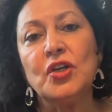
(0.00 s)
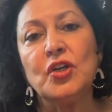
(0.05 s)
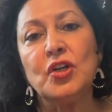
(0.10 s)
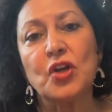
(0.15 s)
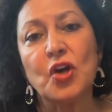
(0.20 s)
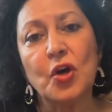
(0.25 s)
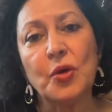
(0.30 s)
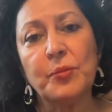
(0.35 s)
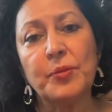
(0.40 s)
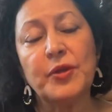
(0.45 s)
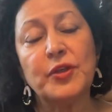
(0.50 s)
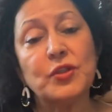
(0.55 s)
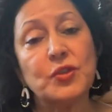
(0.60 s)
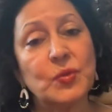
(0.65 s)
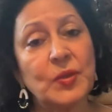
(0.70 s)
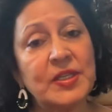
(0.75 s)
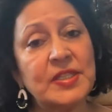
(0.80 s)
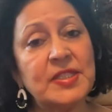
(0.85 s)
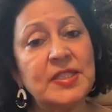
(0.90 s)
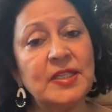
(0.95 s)

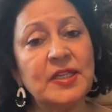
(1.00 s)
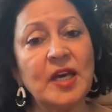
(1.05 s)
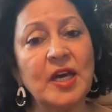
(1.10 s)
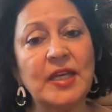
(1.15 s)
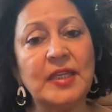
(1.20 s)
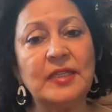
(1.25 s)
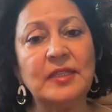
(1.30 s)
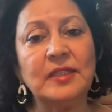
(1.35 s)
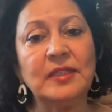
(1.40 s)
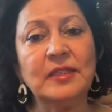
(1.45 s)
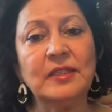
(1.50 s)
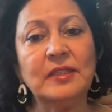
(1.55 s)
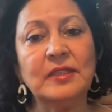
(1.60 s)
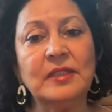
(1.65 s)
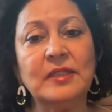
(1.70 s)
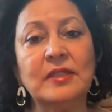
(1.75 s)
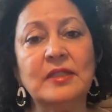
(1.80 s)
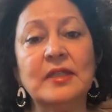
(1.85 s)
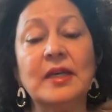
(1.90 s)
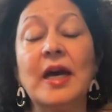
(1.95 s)
COP29,
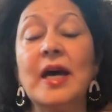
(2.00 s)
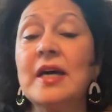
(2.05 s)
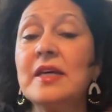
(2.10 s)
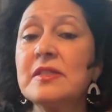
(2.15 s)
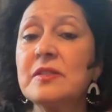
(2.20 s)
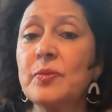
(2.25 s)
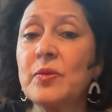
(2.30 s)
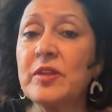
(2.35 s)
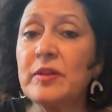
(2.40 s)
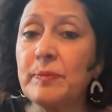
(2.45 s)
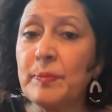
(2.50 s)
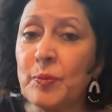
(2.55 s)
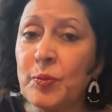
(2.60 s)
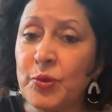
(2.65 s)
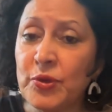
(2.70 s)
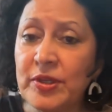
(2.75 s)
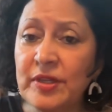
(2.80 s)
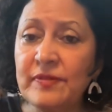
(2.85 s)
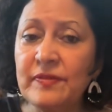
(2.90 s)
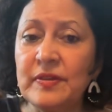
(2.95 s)
as with
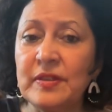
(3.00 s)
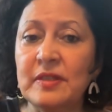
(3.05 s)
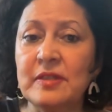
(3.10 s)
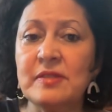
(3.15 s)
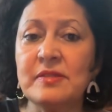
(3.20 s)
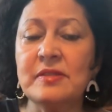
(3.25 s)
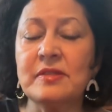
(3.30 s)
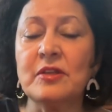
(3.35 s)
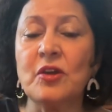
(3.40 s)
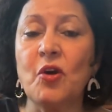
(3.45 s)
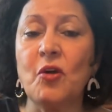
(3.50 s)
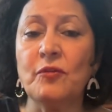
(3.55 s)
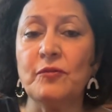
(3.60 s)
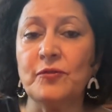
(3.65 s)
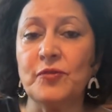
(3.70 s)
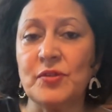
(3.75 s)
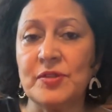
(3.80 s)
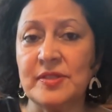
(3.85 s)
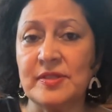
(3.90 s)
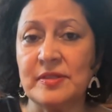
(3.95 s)
previous
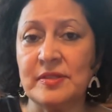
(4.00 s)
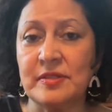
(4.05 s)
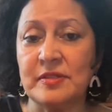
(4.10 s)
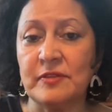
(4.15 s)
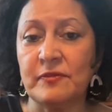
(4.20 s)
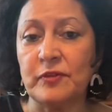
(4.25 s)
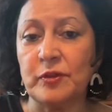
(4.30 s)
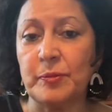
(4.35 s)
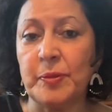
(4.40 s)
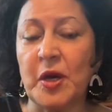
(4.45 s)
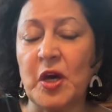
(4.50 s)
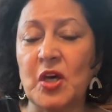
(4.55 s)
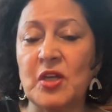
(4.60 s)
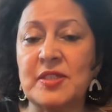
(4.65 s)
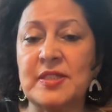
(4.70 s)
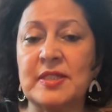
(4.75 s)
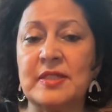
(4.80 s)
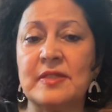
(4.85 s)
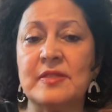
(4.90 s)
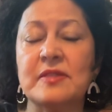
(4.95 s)
conferences of the
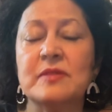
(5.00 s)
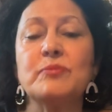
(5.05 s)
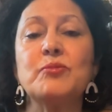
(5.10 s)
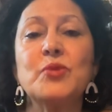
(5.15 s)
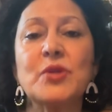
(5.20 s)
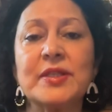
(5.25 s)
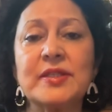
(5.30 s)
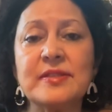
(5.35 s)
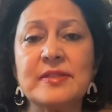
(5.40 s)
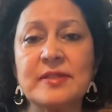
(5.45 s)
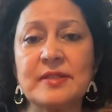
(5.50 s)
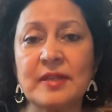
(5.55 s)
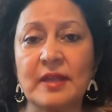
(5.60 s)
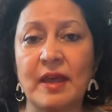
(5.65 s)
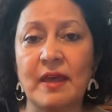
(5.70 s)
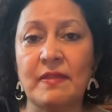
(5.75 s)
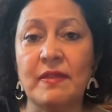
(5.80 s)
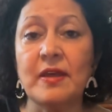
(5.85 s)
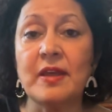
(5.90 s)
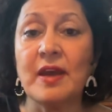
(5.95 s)
parties, brings
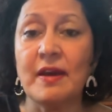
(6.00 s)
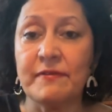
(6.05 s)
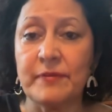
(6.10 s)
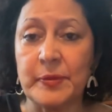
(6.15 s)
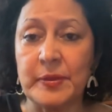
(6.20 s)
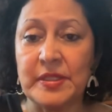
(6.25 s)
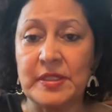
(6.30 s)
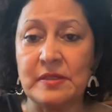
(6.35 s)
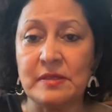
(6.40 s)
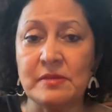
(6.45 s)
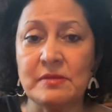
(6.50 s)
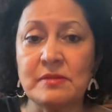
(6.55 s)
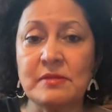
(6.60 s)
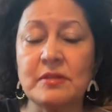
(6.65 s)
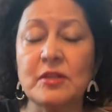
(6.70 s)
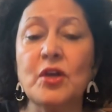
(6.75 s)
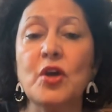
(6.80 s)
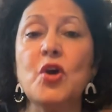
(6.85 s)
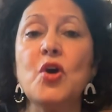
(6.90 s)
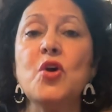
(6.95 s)
together
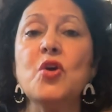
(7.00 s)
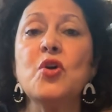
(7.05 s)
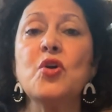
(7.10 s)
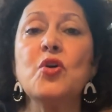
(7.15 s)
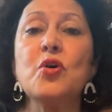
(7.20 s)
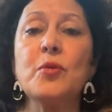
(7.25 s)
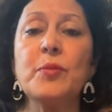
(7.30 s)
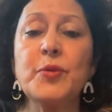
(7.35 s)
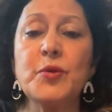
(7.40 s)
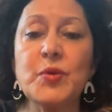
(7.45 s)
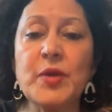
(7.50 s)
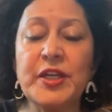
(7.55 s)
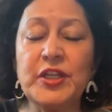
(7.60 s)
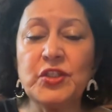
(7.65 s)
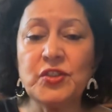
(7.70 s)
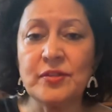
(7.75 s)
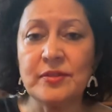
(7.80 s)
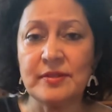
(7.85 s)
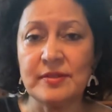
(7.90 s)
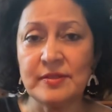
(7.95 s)
governments,
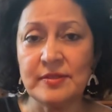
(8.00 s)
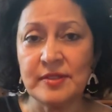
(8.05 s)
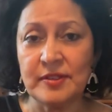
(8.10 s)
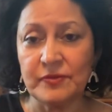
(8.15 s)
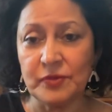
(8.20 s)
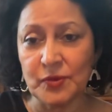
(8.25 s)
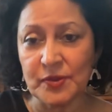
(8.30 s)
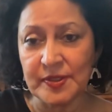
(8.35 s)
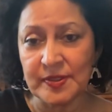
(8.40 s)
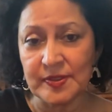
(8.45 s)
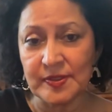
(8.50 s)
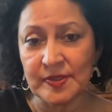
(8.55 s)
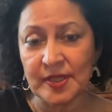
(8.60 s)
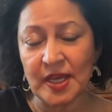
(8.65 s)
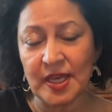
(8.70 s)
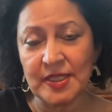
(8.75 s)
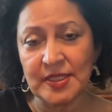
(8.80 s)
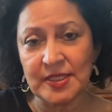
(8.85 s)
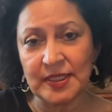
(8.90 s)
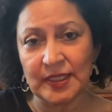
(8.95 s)
corporations, civil
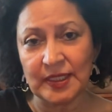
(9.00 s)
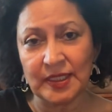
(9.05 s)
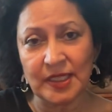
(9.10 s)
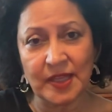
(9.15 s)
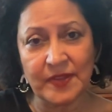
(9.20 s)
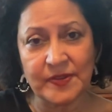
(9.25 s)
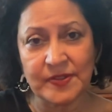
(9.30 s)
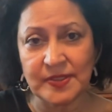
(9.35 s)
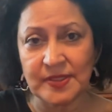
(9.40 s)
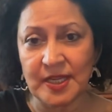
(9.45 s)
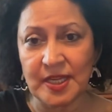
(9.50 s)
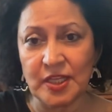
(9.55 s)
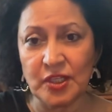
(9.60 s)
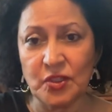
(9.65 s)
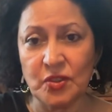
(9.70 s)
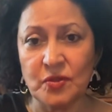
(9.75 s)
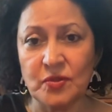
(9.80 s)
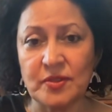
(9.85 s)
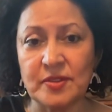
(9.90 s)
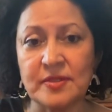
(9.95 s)
society and other
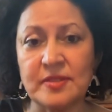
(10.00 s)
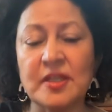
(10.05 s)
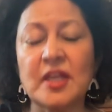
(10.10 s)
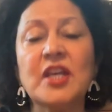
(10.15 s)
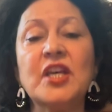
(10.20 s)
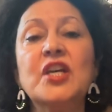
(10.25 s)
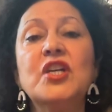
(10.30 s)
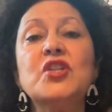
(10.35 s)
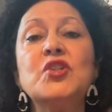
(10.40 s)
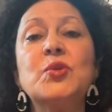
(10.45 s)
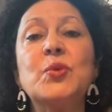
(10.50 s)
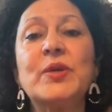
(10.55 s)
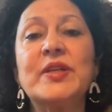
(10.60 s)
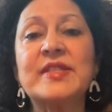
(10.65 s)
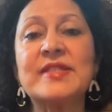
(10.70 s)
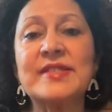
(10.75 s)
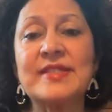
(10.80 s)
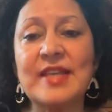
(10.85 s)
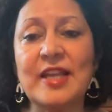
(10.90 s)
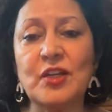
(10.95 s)
stakeholders to
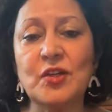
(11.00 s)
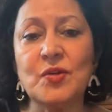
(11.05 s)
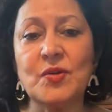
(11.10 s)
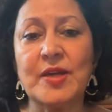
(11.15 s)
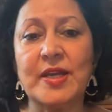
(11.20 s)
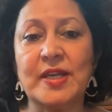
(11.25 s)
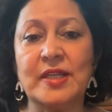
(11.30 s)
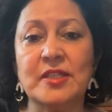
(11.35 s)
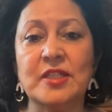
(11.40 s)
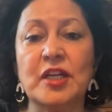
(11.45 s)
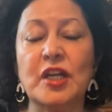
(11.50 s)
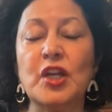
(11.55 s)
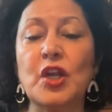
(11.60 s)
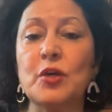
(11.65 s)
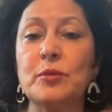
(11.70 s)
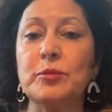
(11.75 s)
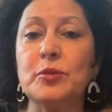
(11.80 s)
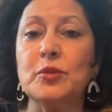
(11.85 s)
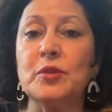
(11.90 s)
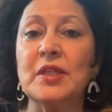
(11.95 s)
accelerate
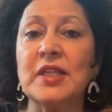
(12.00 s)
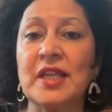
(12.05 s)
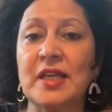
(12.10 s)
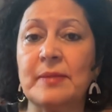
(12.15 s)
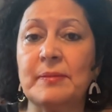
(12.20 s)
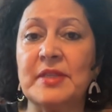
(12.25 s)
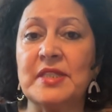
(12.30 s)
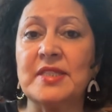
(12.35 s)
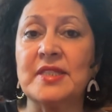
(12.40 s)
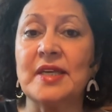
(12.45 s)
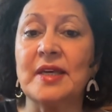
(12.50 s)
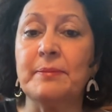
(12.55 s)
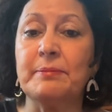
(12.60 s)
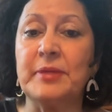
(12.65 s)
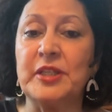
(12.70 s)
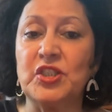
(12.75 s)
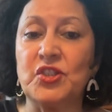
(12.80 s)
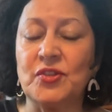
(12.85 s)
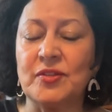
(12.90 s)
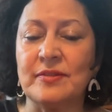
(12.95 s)
global climate
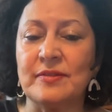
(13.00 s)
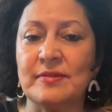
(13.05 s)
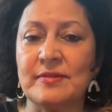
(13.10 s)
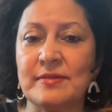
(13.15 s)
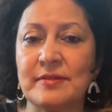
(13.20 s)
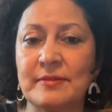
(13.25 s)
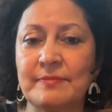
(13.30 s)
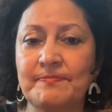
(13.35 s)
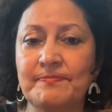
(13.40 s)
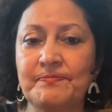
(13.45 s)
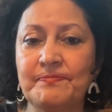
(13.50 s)
ambitions.